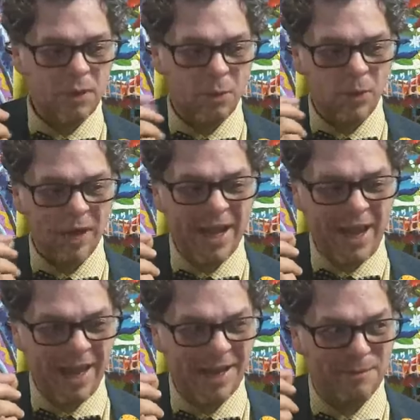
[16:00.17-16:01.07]
what I
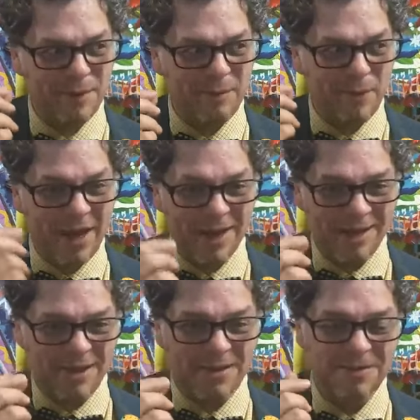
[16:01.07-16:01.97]
had in my
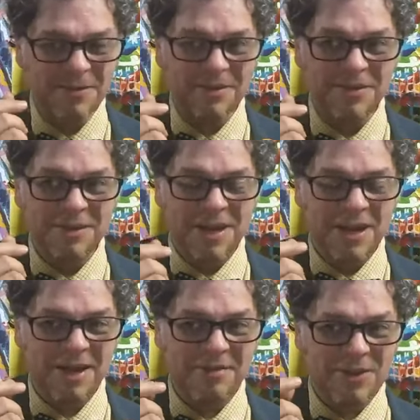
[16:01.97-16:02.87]
pocket,
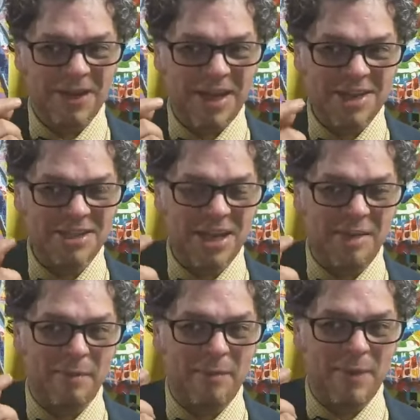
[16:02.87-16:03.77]
the cash I
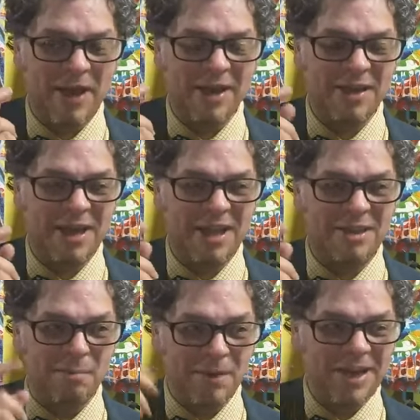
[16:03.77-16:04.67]
had in my pocket,
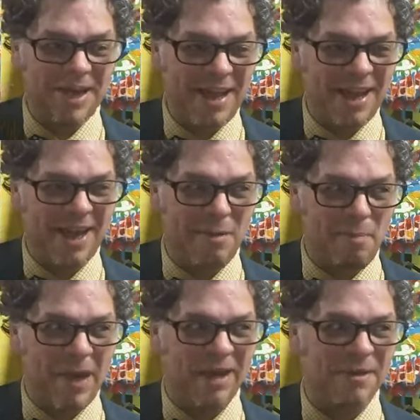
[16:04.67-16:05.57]
and the money I had in the
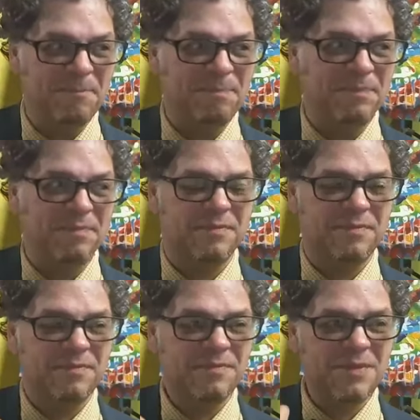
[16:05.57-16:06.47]
bank.
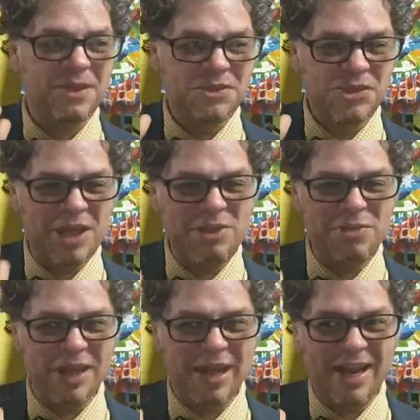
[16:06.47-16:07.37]
So I
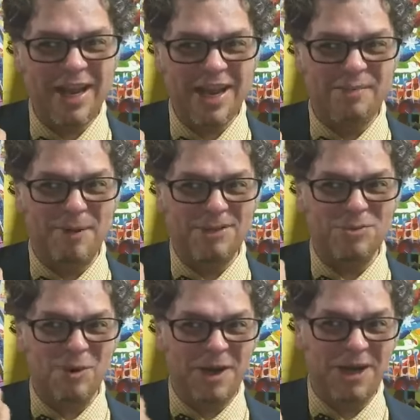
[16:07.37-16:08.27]
knew that I had about
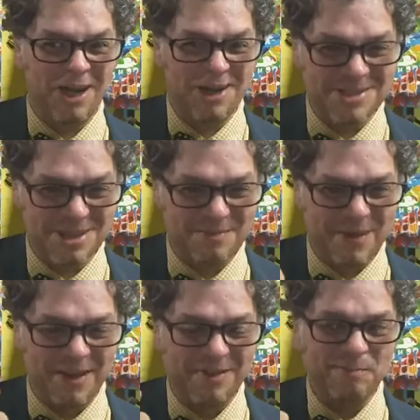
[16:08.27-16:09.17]
$20 in the
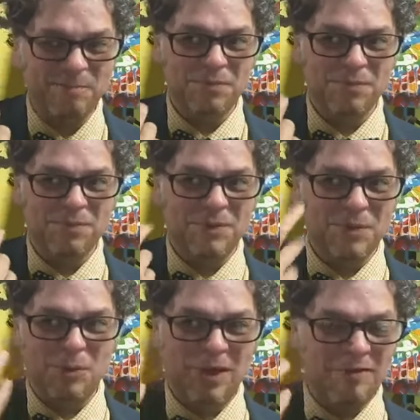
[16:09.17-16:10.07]
bank,
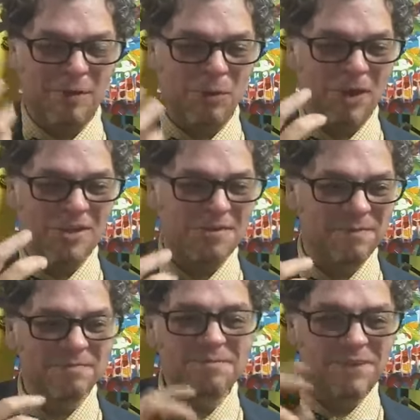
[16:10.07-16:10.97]
or whatever it was.
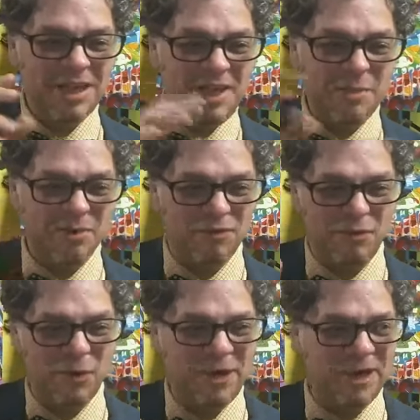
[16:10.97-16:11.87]
It equaled
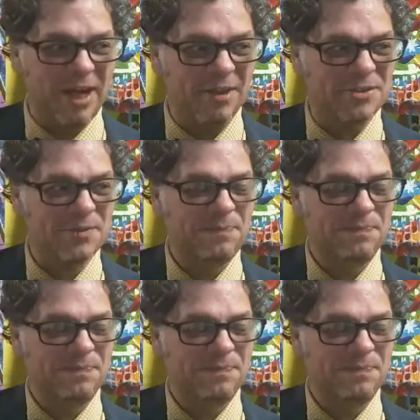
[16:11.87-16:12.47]
$40.